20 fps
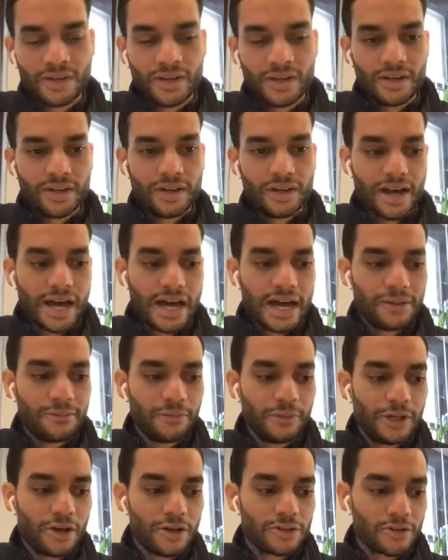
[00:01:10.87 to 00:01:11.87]
Mm-hmm.
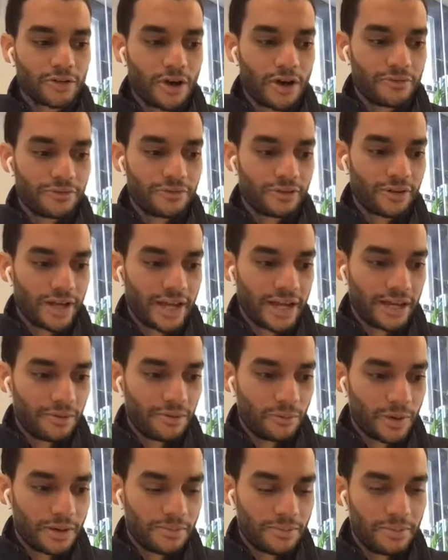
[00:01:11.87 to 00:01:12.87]
We also offer a
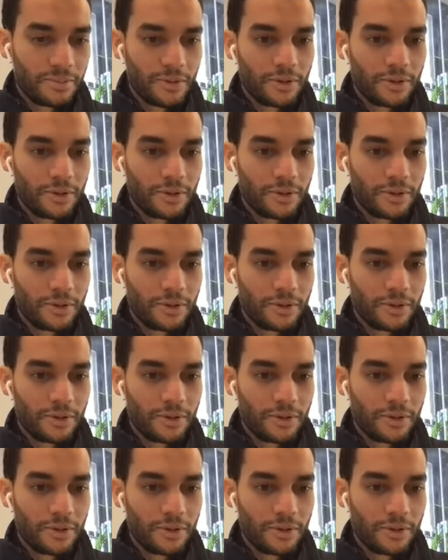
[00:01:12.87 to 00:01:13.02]
web and